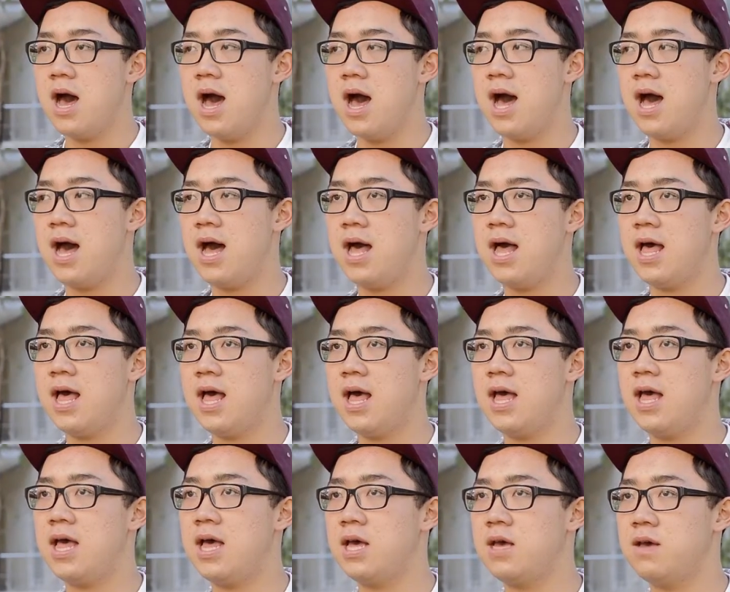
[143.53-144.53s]

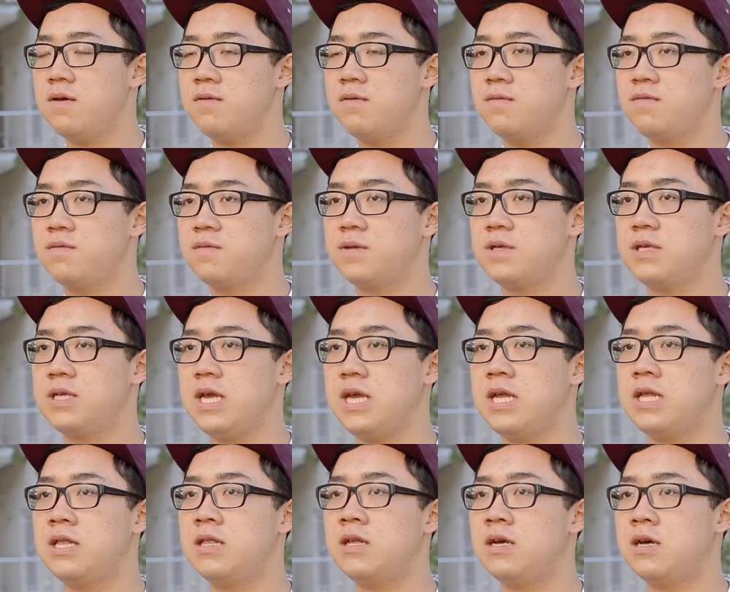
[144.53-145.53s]
I've
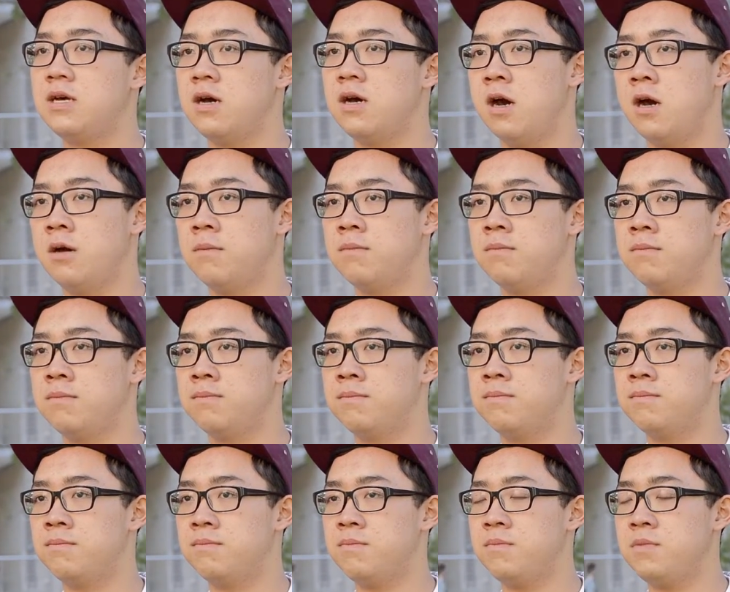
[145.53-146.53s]
seen the
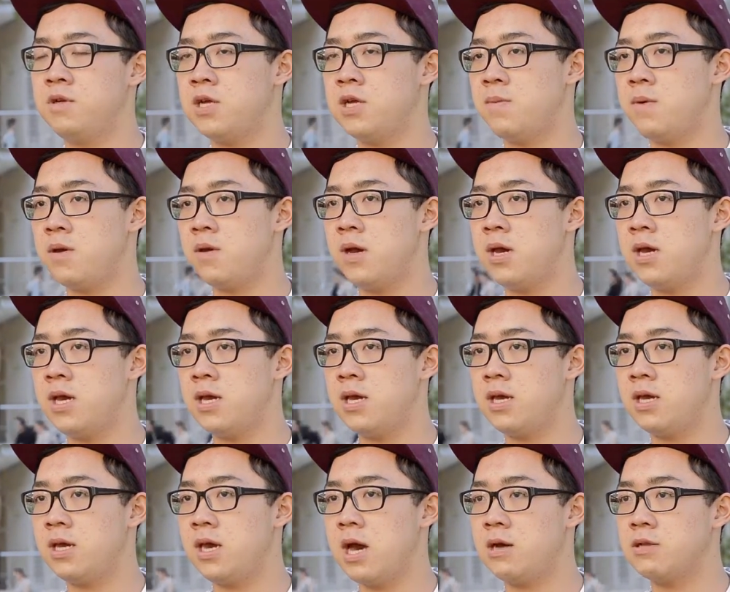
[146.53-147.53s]

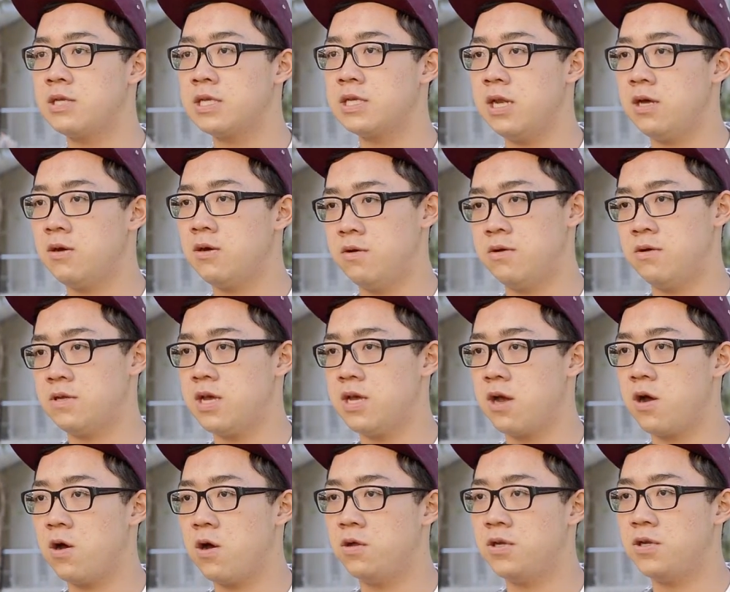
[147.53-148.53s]
GWA counselor or
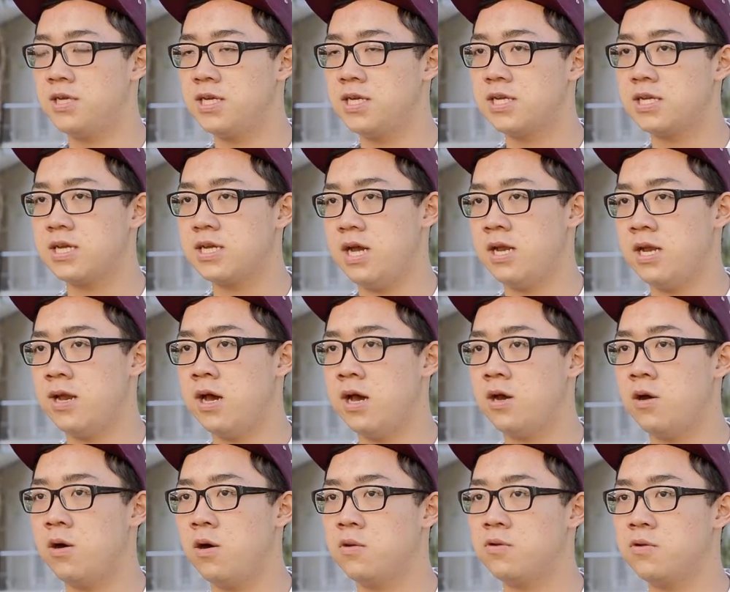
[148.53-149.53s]
psychologist, and
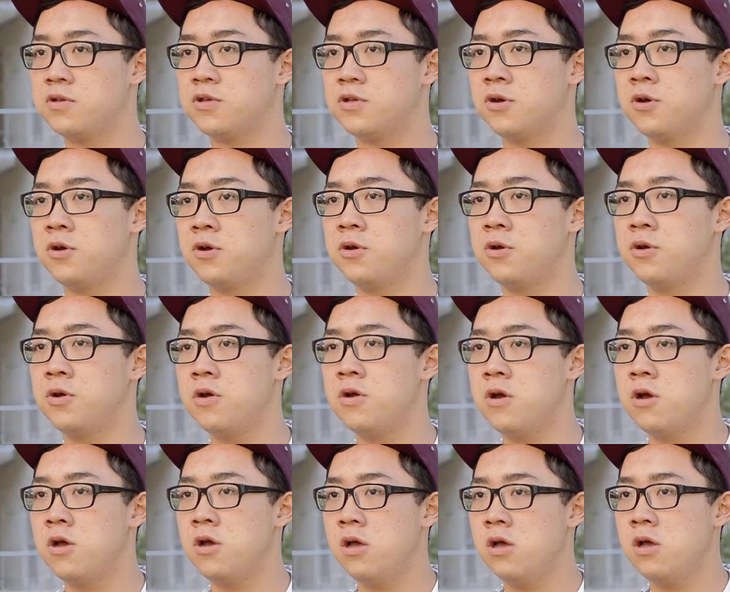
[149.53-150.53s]
I also
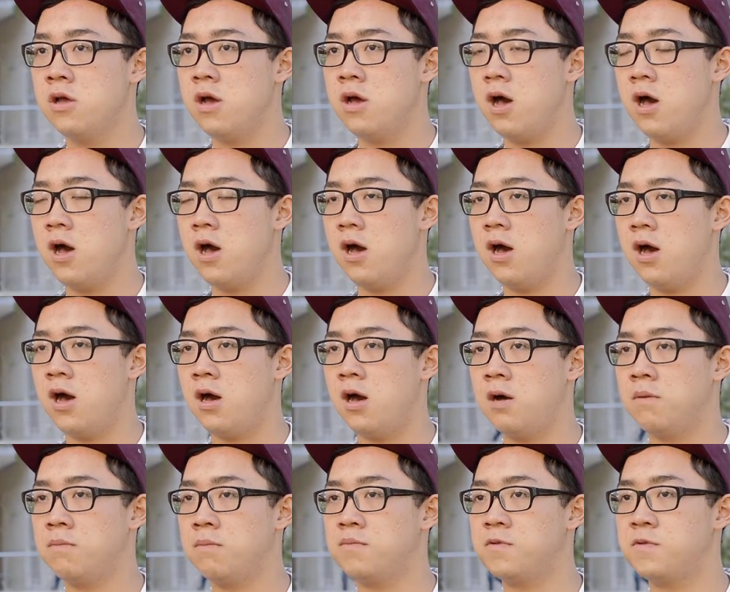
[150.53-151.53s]

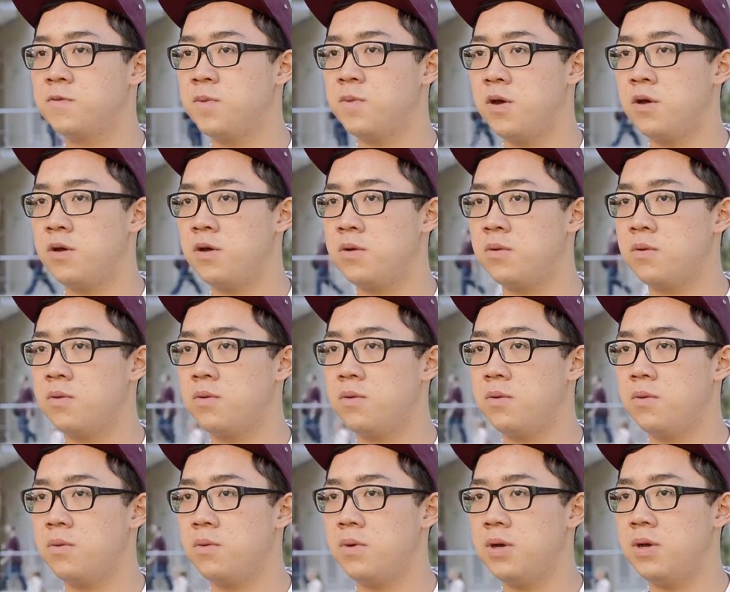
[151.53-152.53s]
spoke
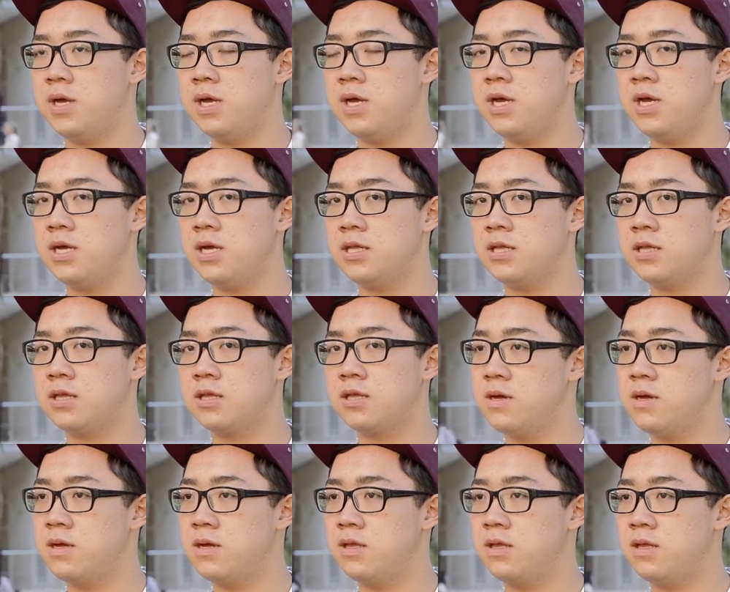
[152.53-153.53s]
with
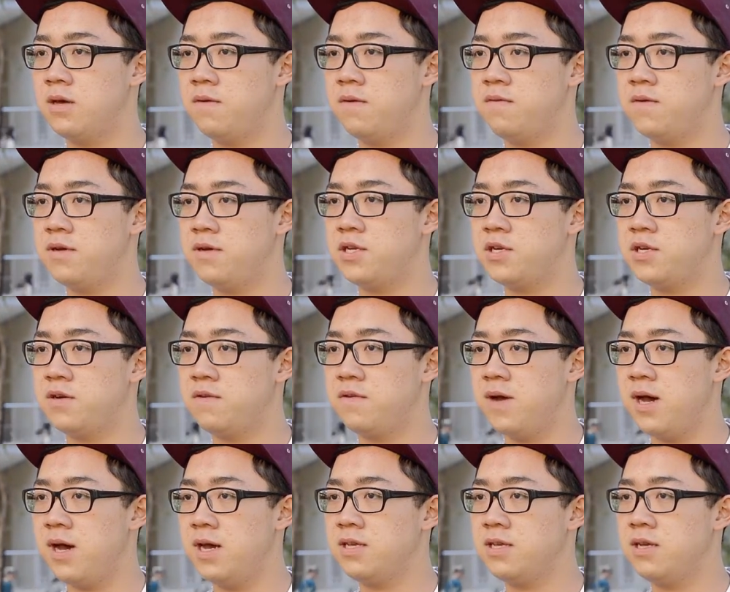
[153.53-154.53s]
the first year
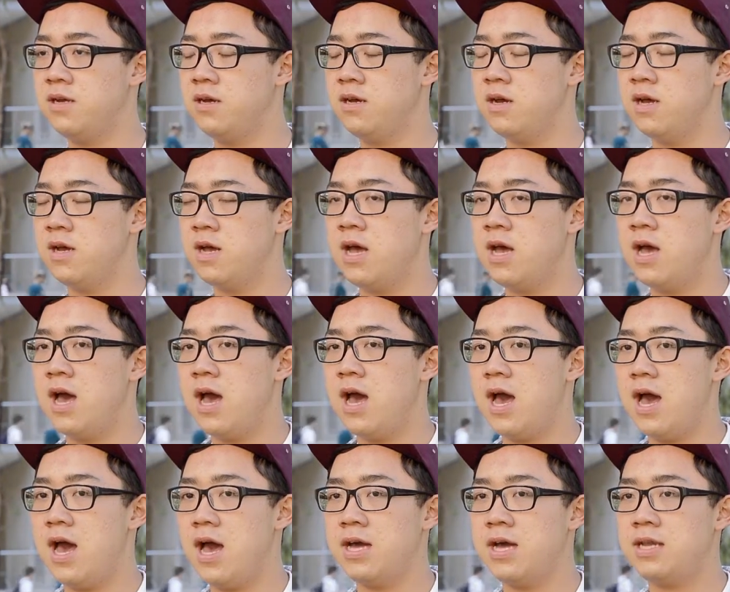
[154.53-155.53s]
advisor,
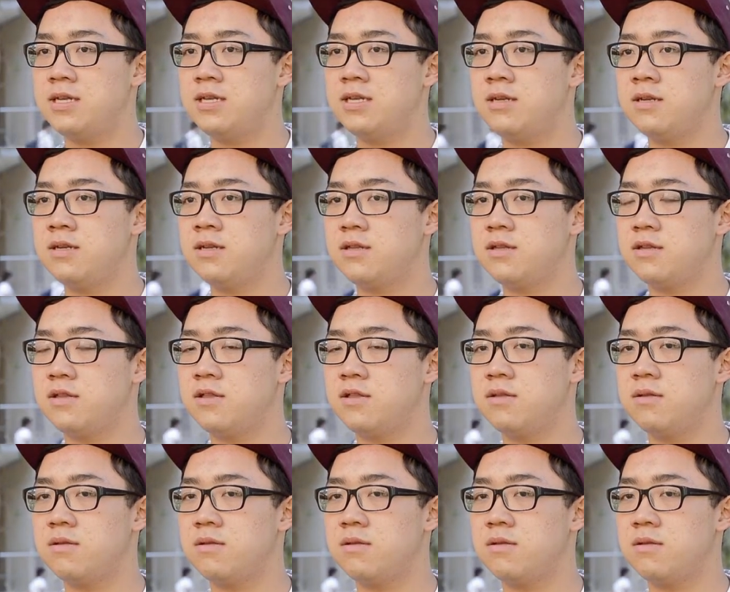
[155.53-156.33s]
and so